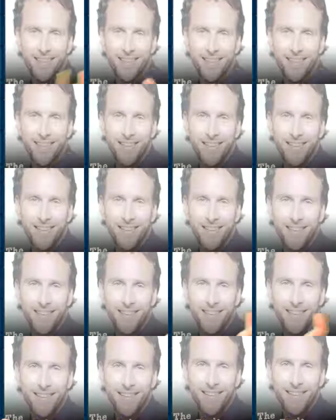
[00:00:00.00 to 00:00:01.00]

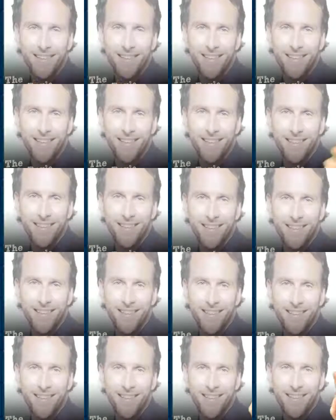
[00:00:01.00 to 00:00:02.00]

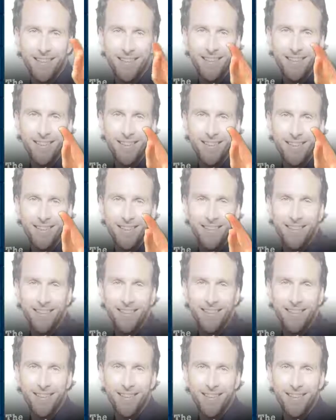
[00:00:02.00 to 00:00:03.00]

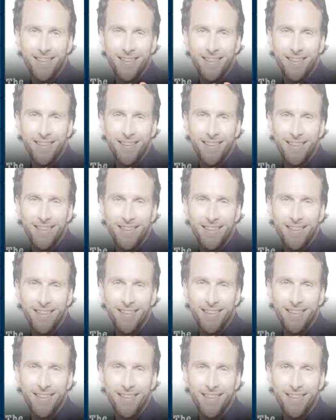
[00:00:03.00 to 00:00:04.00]

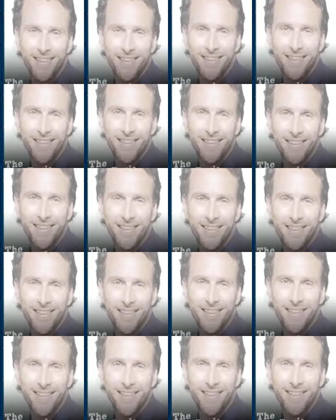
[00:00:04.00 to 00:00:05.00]

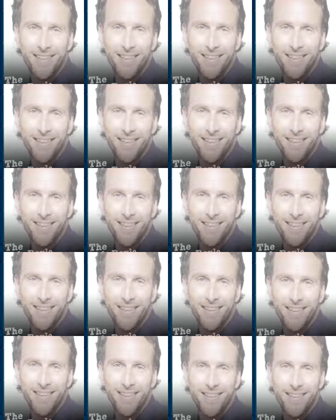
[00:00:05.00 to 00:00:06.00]

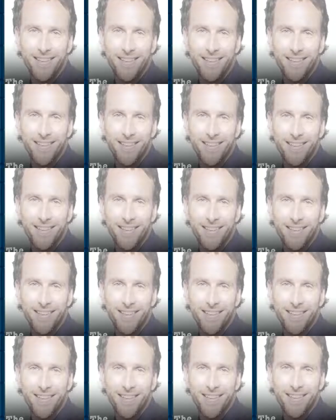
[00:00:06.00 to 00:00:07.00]

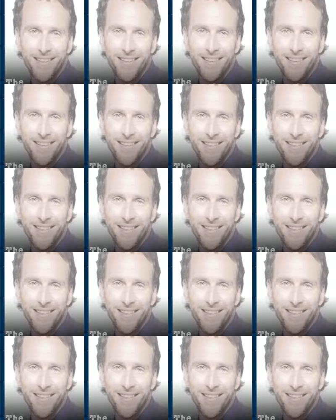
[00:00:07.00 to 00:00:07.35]
The person shown says nothing.